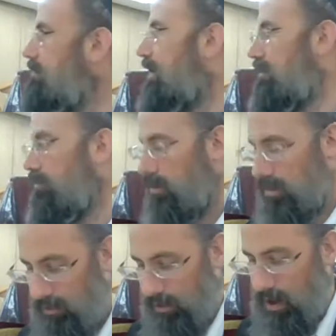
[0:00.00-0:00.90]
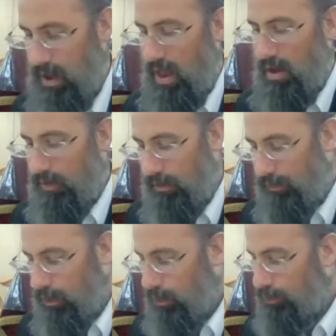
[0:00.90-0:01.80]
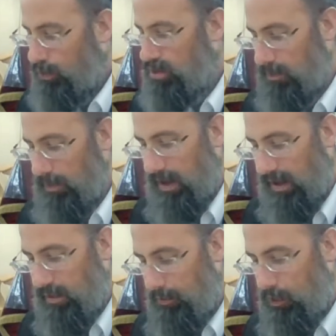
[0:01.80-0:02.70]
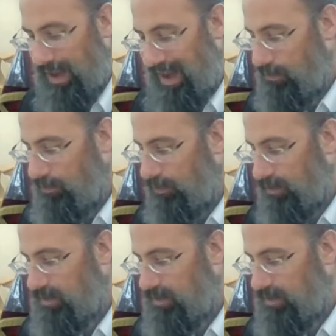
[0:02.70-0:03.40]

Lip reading: better words. They brought a handful of